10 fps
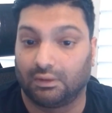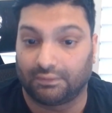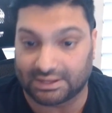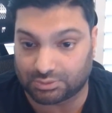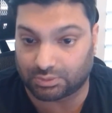
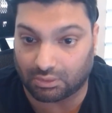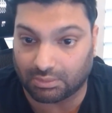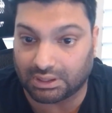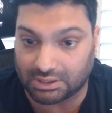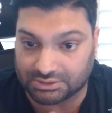That's where your
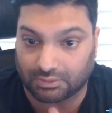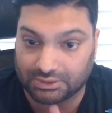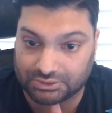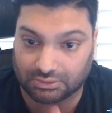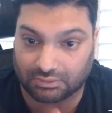money is going
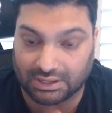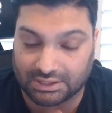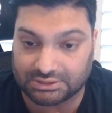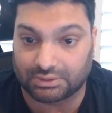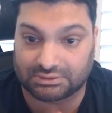to.
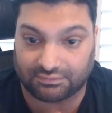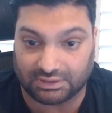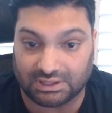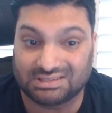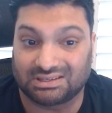Going to
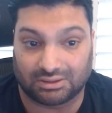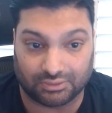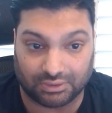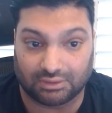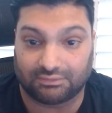fees,
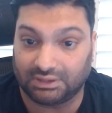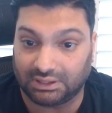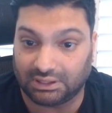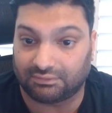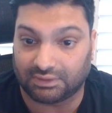including
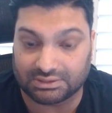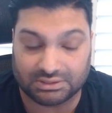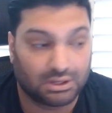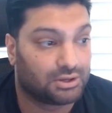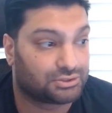affiliate
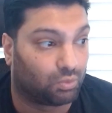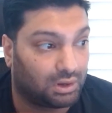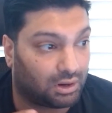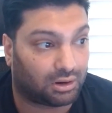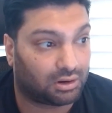fees. So
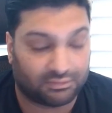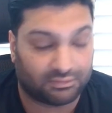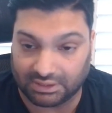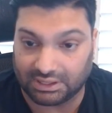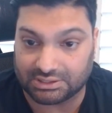what are
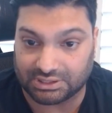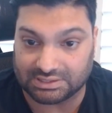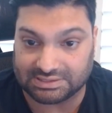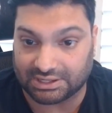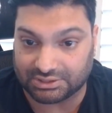affiliate
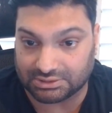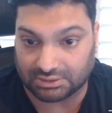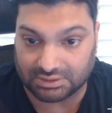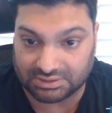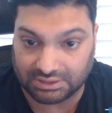transactions
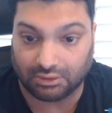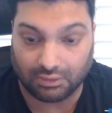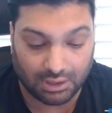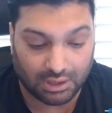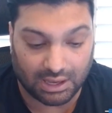on this
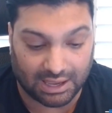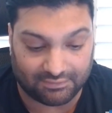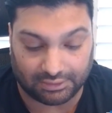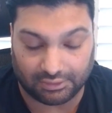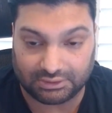deal? Have
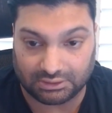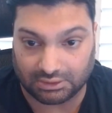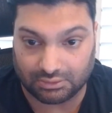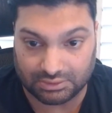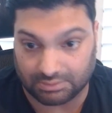I looked at
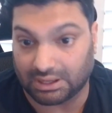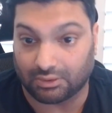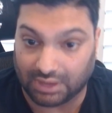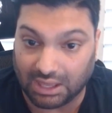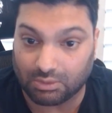those? Am I
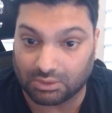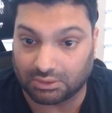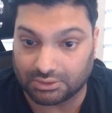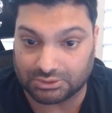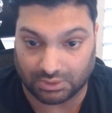okay with
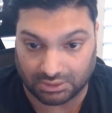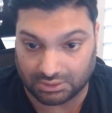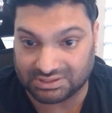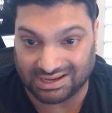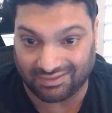those? Do I
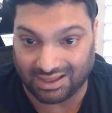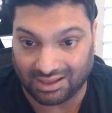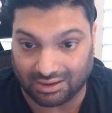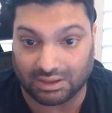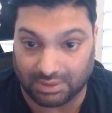understand
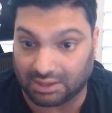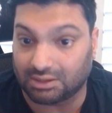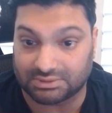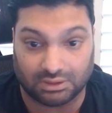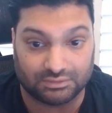that? Are they paying
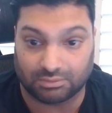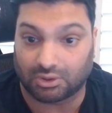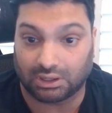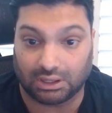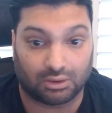themselves
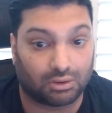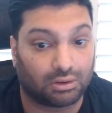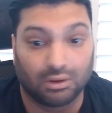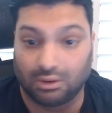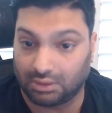market
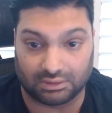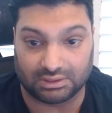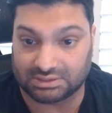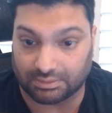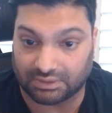or at
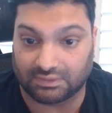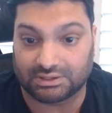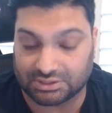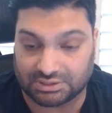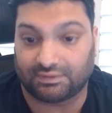least something
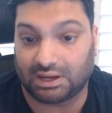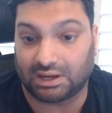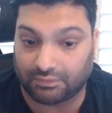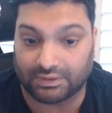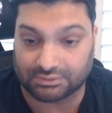that's
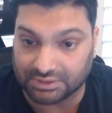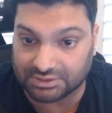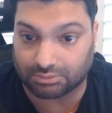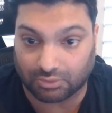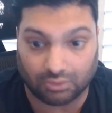justifiable, that's
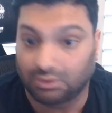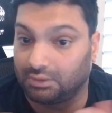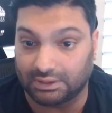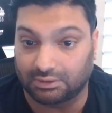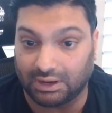reasonable?
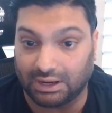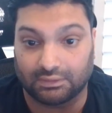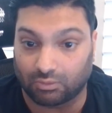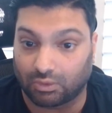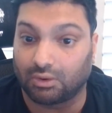Then great.
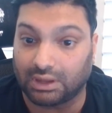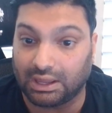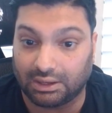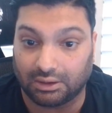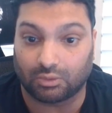Then we're
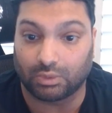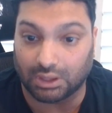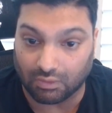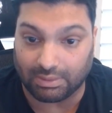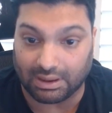okay here. We
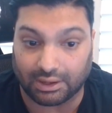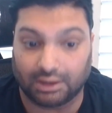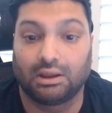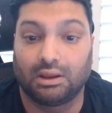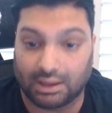know about
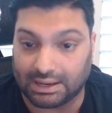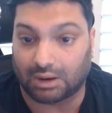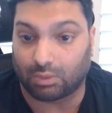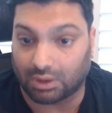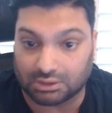it. And
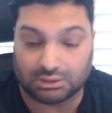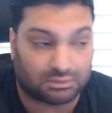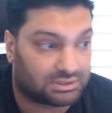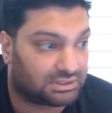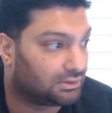now we're going to do
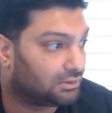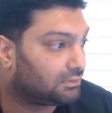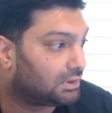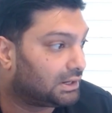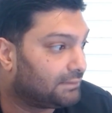the deal,
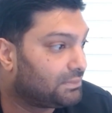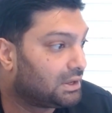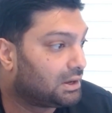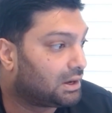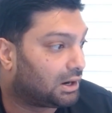right?
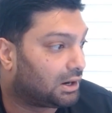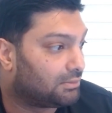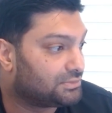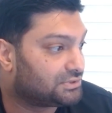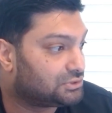
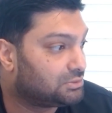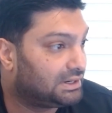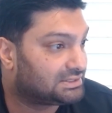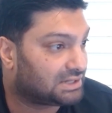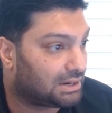So too
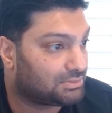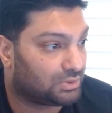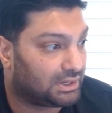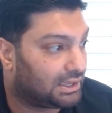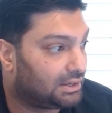many times
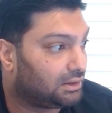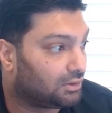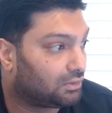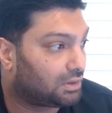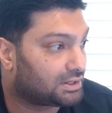we get,
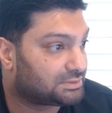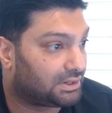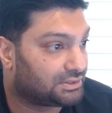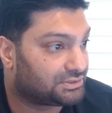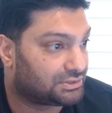a lot of
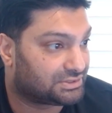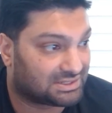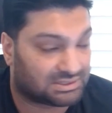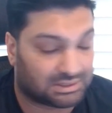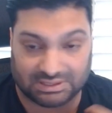sponsors
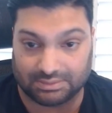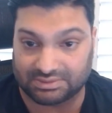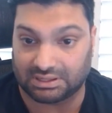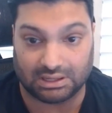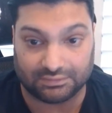that
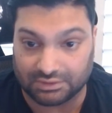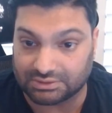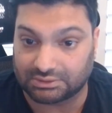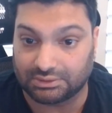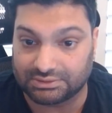sometimes tend not to
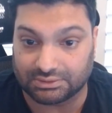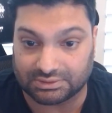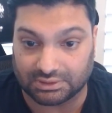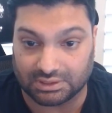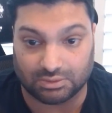disclose
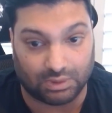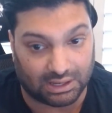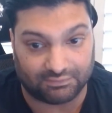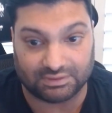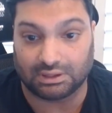those things. And we
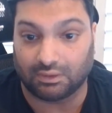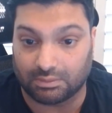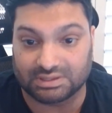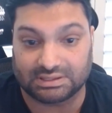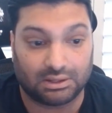have to tell
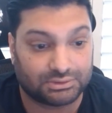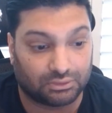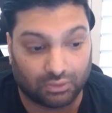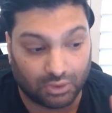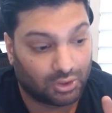them as
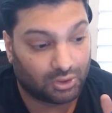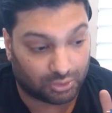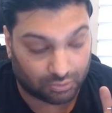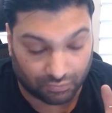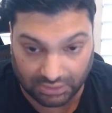counsel,
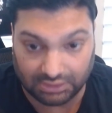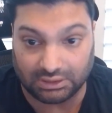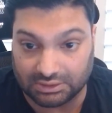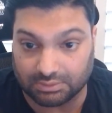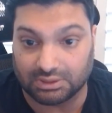you really
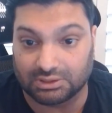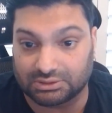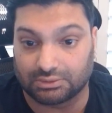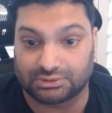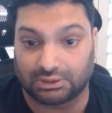need to be
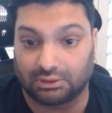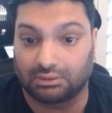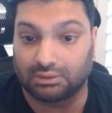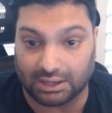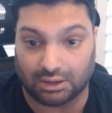
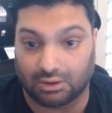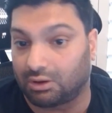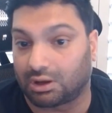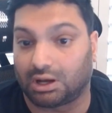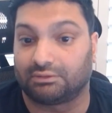disclosing any and
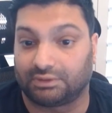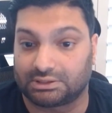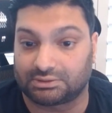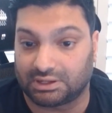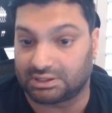all
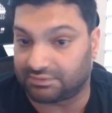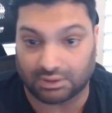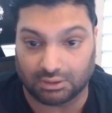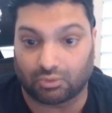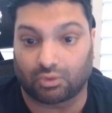conflicts, right? It's
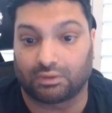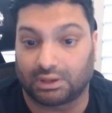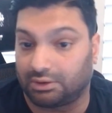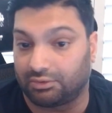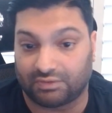very important
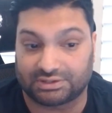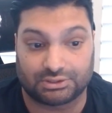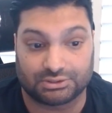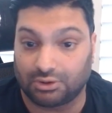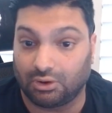that your
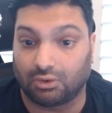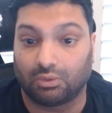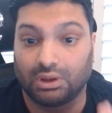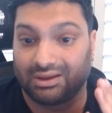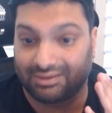investors
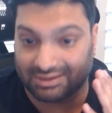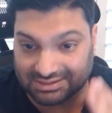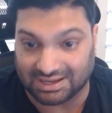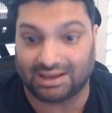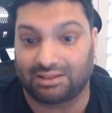know
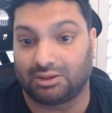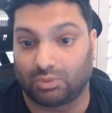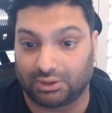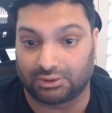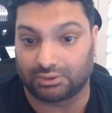exactly
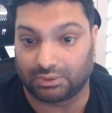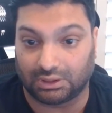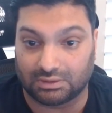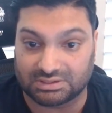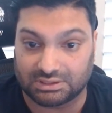what you're
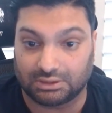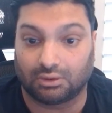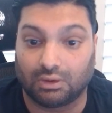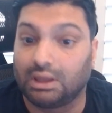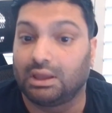doing in this
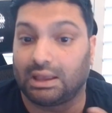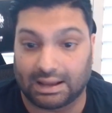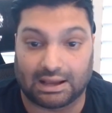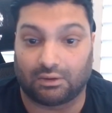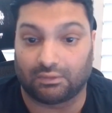deal
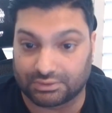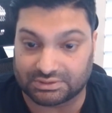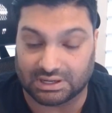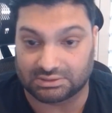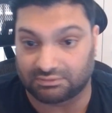and how those
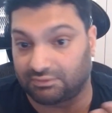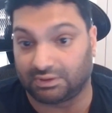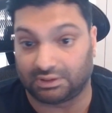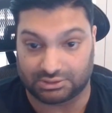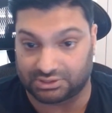kinds of
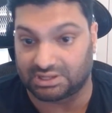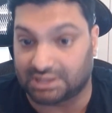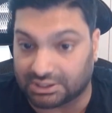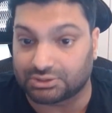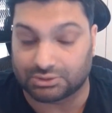affiliate
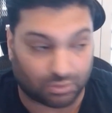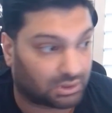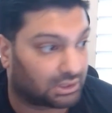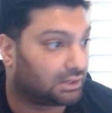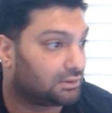transactions are
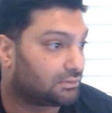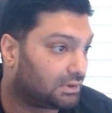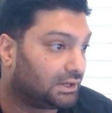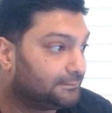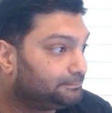working,
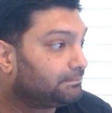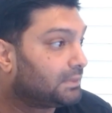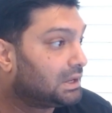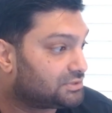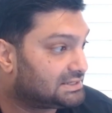right?
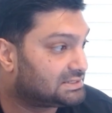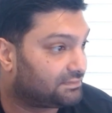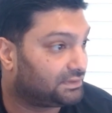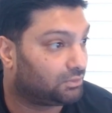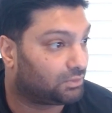So that's
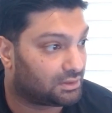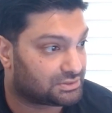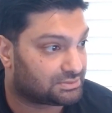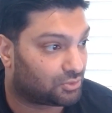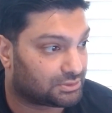definitely one of
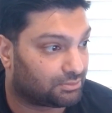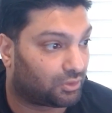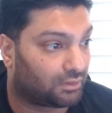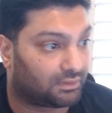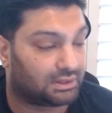those most
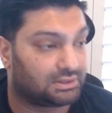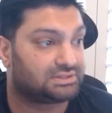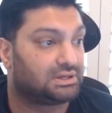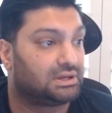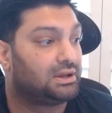important things.